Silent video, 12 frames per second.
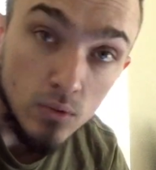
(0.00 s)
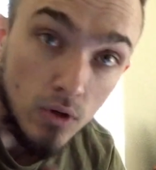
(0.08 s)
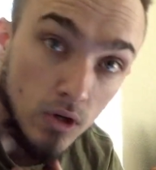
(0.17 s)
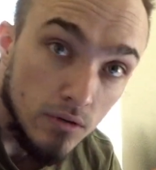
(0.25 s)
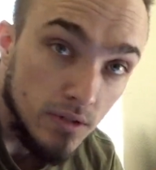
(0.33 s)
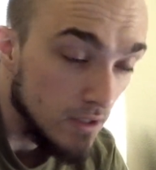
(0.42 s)

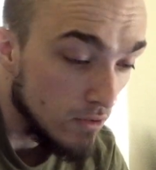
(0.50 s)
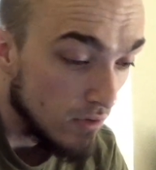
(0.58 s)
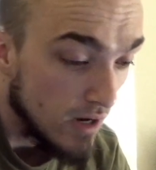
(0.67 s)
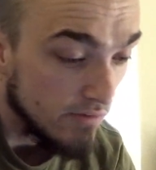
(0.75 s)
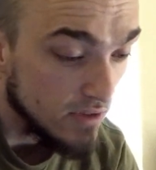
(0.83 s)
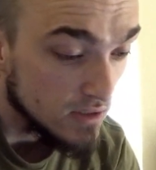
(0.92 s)
quality and
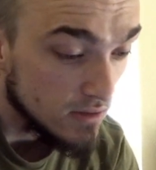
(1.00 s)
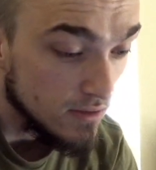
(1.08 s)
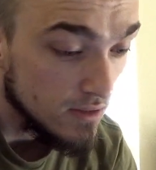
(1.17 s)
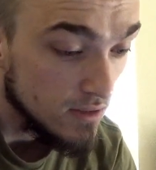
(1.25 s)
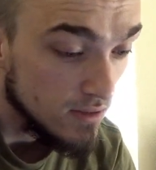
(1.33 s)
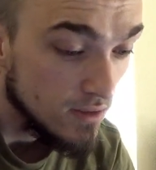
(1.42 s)
graphics
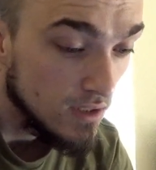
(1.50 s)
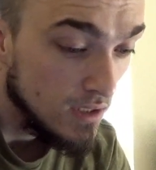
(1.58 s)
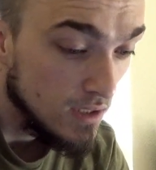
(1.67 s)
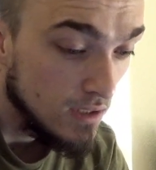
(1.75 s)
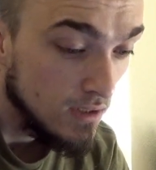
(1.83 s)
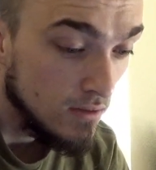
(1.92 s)
on it,
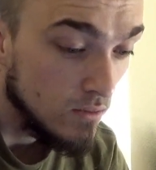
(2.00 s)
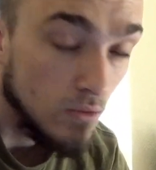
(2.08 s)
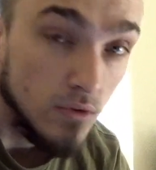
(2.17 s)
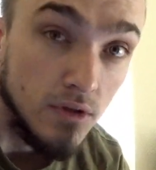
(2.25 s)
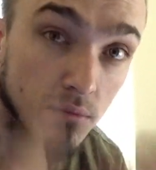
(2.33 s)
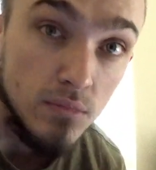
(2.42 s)

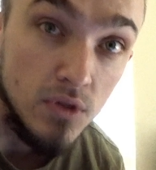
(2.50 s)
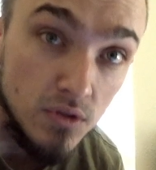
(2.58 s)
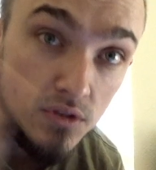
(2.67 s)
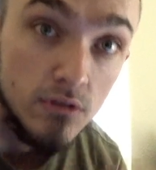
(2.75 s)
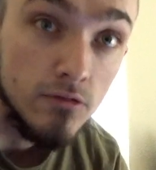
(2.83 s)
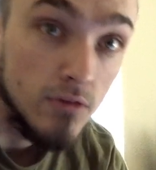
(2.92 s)
or
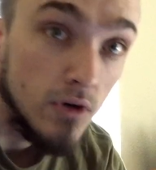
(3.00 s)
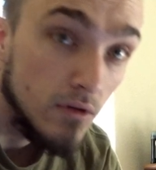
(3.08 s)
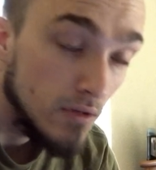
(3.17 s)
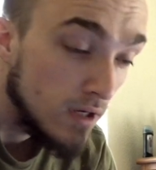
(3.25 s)
use your phone.